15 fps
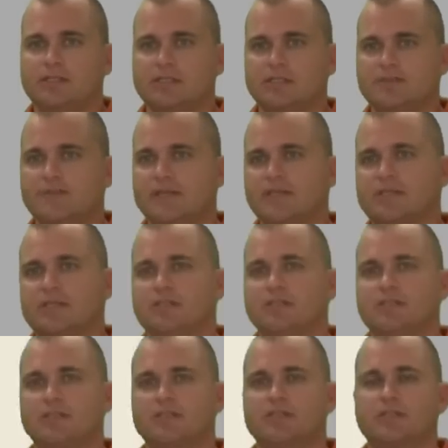is basically
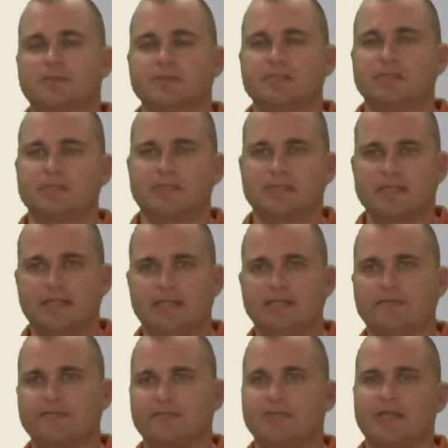just some of the design
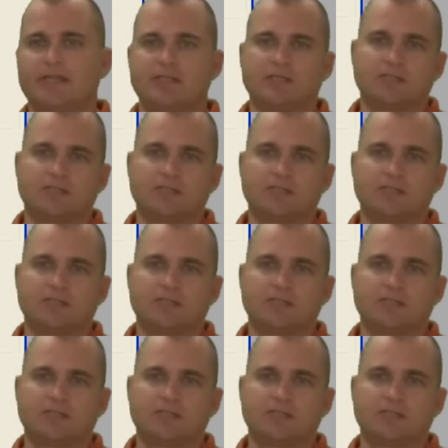information,